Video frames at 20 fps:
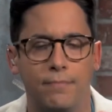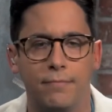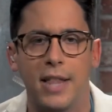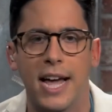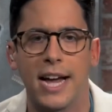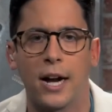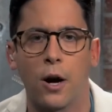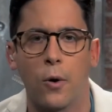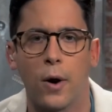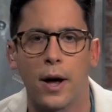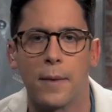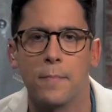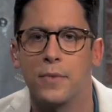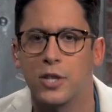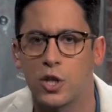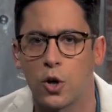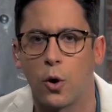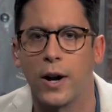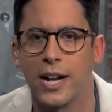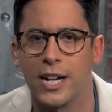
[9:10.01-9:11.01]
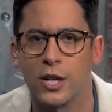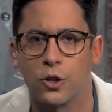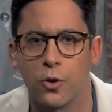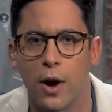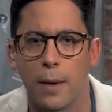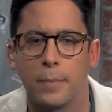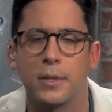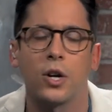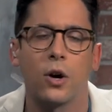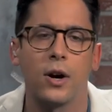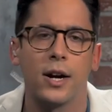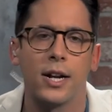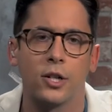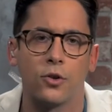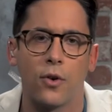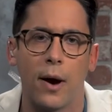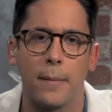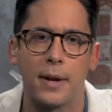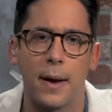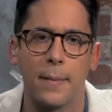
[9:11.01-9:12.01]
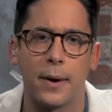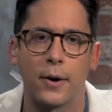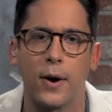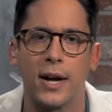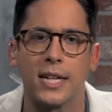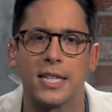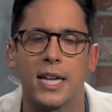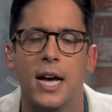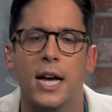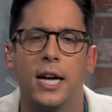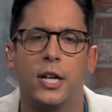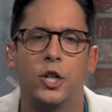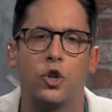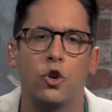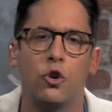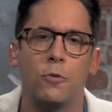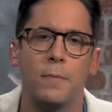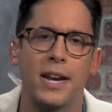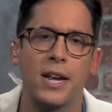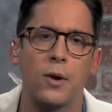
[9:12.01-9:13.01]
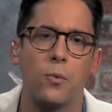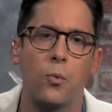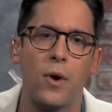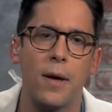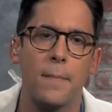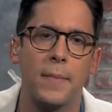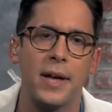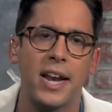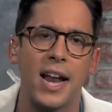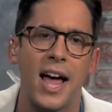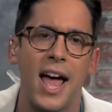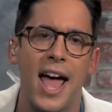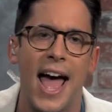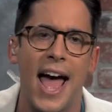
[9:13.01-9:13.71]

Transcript: They go, sorry to interrupt. Sorry to interrupt, Democrats. Too many women,